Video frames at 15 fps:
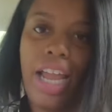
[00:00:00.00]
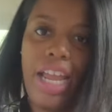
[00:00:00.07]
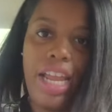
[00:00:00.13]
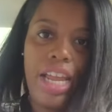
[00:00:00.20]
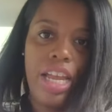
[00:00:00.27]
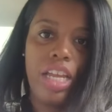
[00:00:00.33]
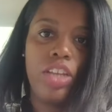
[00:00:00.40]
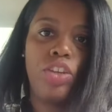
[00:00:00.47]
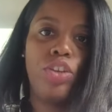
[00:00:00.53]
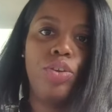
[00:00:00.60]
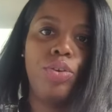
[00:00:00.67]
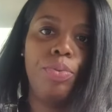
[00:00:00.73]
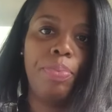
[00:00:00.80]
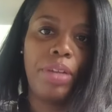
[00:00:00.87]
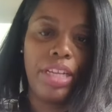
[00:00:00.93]
and
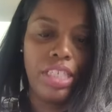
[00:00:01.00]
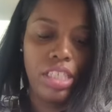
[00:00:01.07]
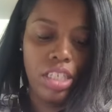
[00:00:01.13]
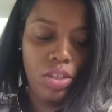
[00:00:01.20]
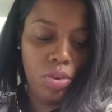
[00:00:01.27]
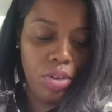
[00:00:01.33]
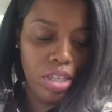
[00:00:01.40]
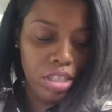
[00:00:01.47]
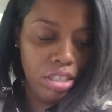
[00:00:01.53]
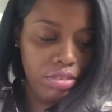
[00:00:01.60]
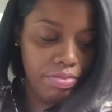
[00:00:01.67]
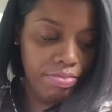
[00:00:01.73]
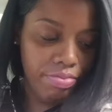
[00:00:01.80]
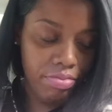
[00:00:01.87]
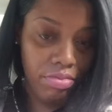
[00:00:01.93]
you place an order.
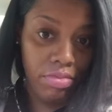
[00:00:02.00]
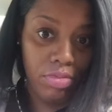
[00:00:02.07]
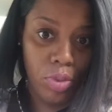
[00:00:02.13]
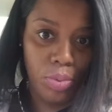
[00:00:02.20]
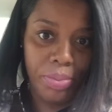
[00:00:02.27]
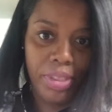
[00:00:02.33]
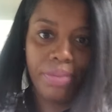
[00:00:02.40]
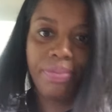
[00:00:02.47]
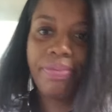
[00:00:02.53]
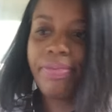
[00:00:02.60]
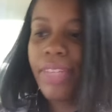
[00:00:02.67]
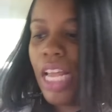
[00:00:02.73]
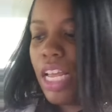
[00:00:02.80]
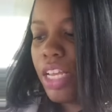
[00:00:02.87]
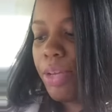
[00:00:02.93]

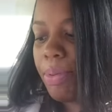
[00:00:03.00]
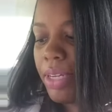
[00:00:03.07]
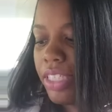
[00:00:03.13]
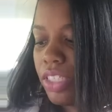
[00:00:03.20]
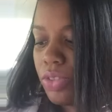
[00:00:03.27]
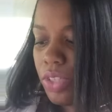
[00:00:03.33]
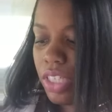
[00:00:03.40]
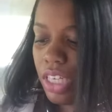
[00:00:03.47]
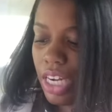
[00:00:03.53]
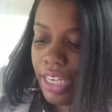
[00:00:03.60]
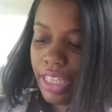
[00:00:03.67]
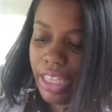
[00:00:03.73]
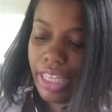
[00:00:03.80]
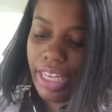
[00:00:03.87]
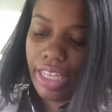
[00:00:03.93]
You place an order
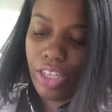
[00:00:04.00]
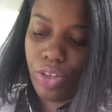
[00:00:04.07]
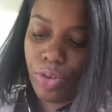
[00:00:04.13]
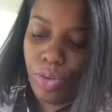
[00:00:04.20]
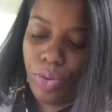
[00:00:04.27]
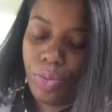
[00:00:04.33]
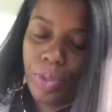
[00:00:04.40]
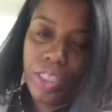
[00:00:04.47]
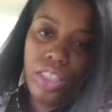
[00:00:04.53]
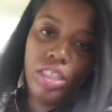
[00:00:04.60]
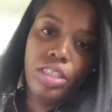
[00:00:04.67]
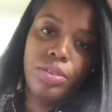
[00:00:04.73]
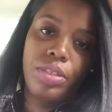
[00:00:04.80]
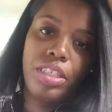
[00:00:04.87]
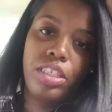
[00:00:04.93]
like that. What you
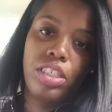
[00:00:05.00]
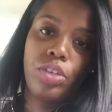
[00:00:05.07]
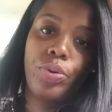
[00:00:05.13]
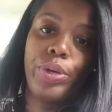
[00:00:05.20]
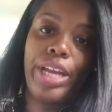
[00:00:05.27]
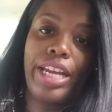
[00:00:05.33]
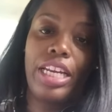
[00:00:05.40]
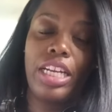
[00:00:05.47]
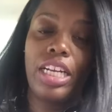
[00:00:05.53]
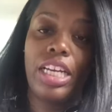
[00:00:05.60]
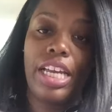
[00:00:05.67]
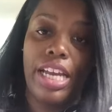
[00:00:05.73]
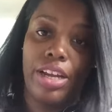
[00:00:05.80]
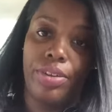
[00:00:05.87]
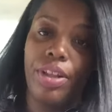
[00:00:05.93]
do is create an
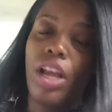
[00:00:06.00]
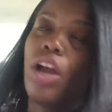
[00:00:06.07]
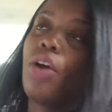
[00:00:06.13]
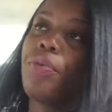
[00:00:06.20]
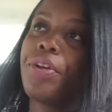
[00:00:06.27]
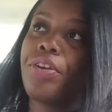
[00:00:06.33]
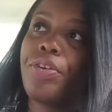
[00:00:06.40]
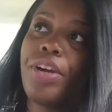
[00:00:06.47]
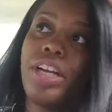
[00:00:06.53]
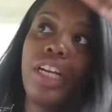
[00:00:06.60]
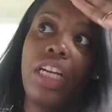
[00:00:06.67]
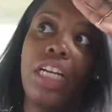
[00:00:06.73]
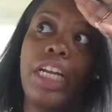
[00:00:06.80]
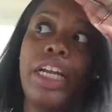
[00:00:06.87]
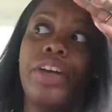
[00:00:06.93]
account. When you create
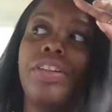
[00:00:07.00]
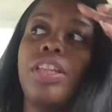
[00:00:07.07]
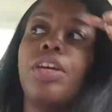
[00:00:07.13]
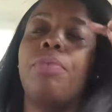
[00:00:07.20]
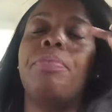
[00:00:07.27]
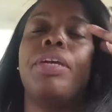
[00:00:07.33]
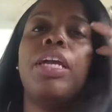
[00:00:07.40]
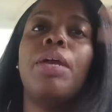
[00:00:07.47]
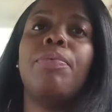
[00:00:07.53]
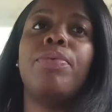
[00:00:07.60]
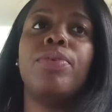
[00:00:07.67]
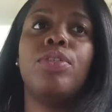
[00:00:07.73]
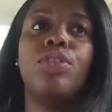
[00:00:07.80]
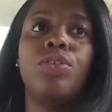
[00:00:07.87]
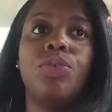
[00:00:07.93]
an account, they'll be
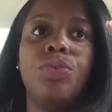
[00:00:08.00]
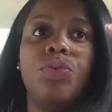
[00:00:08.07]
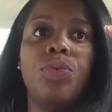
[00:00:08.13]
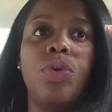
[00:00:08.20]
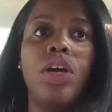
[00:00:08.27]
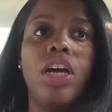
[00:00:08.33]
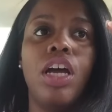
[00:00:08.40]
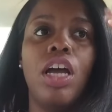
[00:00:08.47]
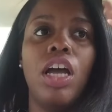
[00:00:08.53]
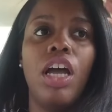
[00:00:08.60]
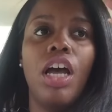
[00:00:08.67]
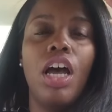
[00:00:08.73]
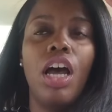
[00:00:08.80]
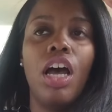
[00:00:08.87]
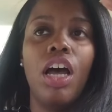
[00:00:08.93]
able to
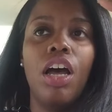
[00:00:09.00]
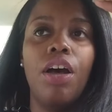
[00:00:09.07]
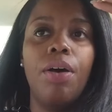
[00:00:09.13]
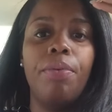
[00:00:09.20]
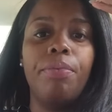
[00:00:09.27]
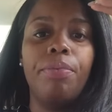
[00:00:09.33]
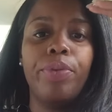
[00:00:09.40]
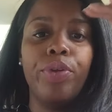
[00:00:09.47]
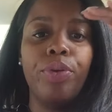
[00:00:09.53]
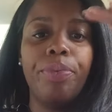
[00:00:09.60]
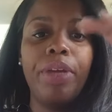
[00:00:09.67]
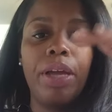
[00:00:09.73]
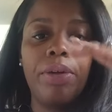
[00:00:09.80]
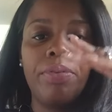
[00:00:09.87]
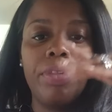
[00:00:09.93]

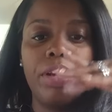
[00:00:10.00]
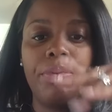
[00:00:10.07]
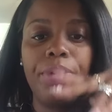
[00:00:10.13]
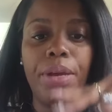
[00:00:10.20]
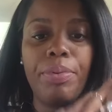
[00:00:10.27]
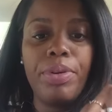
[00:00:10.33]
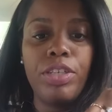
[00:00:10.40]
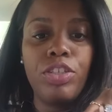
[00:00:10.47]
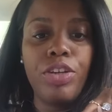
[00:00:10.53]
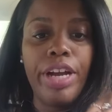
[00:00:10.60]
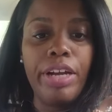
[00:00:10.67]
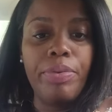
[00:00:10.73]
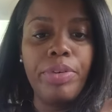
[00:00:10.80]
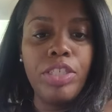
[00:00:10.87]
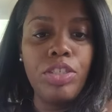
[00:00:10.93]
they'll be able to
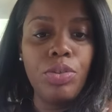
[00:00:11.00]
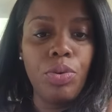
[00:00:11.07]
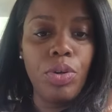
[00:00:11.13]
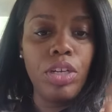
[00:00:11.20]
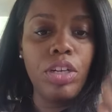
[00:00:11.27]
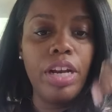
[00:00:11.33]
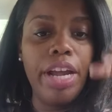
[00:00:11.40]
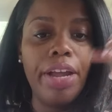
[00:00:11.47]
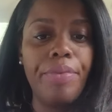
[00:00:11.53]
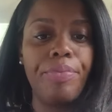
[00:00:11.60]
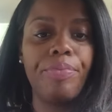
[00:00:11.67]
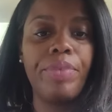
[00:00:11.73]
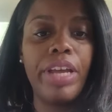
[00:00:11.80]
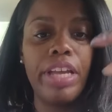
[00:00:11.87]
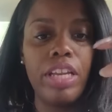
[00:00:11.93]
track what you order,
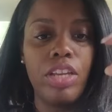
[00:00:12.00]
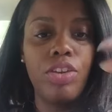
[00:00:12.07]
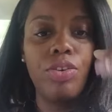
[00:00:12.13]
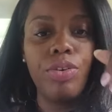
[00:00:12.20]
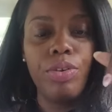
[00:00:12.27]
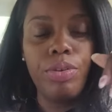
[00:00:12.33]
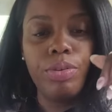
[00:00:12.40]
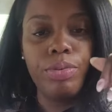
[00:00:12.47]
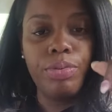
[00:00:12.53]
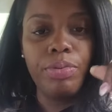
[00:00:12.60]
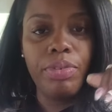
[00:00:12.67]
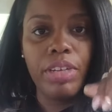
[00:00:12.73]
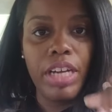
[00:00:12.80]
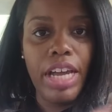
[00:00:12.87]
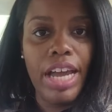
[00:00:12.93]
and you'll
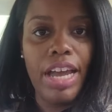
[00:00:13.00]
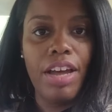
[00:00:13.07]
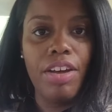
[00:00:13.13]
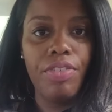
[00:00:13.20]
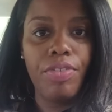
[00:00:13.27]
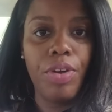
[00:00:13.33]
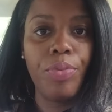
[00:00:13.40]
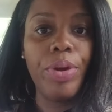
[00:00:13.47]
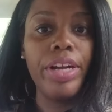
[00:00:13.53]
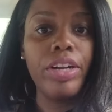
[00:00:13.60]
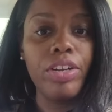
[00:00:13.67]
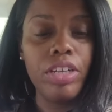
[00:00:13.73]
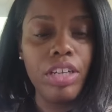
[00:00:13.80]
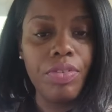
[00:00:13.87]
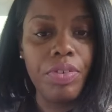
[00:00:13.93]
have a
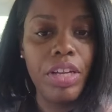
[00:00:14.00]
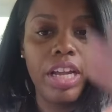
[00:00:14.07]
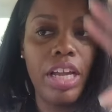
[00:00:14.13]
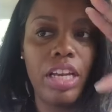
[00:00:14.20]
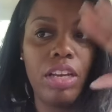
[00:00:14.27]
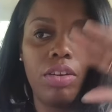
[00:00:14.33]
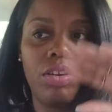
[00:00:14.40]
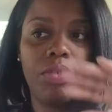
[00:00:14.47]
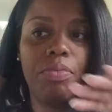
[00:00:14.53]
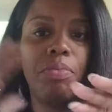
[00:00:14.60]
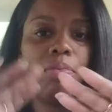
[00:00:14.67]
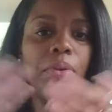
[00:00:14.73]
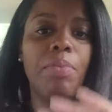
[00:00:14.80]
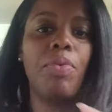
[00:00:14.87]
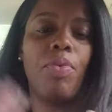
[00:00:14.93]
record of it, and it
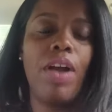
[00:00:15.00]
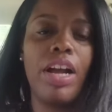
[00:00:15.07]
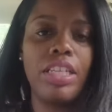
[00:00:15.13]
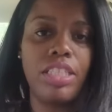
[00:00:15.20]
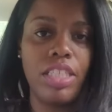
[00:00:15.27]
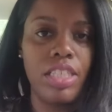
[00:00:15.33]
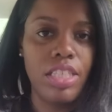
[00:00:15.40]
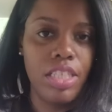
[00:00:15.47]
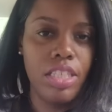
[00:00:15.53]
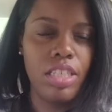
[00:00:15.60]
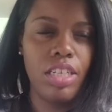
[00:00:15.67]
memorizes,